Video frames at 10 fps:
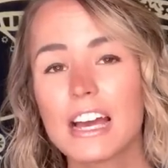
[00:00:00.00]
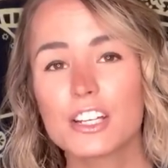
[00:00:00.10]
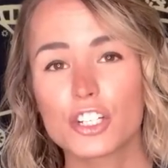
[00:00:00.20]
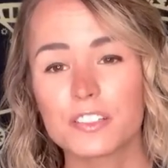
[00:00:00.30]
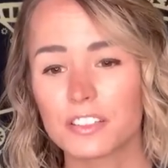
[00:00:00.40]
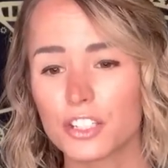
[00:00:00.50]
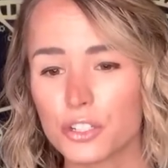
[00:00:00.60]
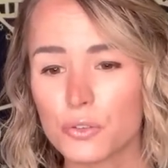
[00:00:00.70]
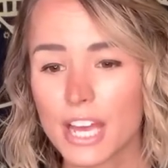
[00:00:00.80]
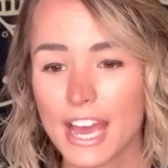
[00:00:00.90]
she's in
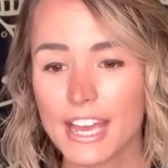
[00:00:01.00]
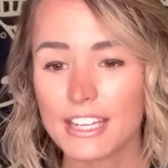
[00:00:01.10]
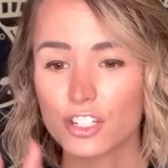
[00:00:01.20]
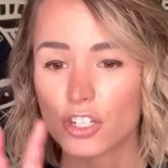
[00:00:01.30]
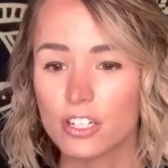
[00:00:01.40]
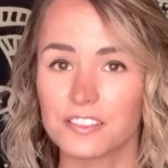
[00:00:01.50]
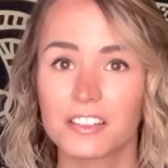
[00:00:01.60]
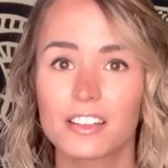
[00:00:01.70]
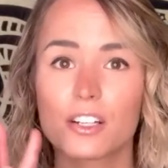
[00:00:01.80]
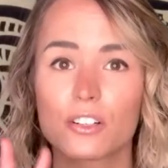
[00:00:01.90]
the UK and she does
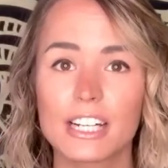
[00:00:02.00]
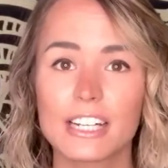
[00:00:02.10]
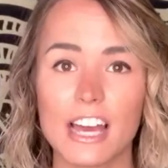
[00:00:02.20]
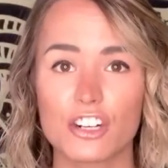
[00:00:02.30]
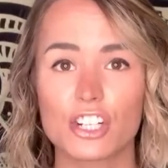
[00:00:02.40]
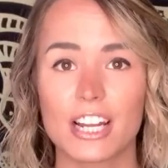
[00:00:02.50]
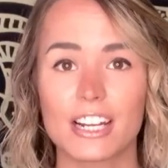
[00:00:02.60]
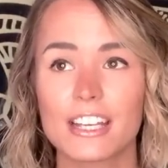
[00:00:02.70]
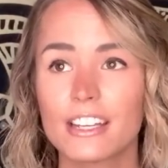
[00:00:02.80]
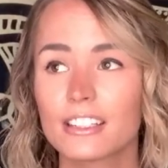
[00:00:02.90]
clearing,
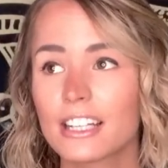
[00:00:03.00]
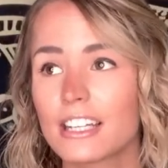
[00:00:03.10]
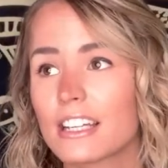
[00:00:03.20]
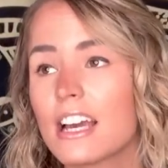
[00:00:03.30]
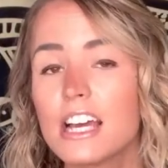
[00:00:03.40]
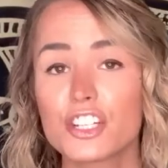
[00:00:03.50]
energetic healing.